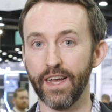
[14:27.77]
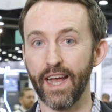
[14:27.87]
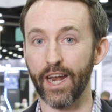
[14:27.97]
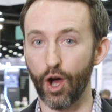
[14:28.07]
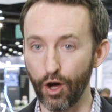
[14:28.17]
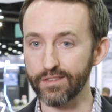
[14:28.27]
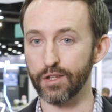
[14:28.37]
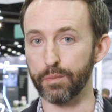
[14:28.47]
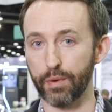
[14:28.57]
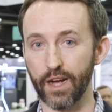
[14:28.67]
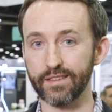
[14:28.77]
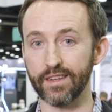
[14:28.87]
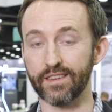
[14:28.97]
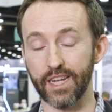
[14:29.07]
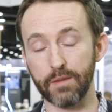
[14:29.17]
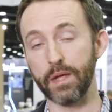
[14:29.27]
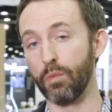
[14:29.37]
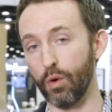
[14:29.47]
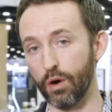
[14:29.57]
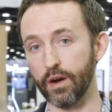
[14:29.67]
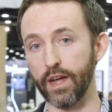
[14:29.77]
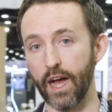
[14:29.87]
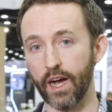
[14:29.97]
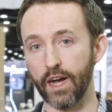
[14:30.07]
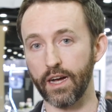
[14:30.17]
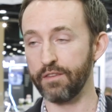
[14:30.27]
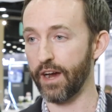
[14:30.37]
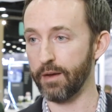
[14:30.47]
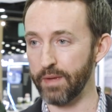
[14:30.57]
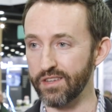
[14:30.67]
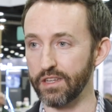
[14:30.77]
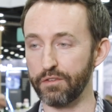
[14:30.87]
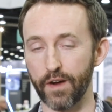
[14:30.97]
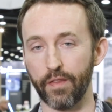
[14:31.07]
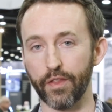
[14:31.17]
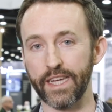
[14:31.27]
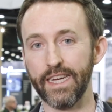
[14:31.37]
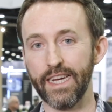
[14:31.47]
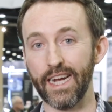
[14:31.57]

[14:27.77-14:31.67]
And also in the process, it's going to be more environmentally friendly.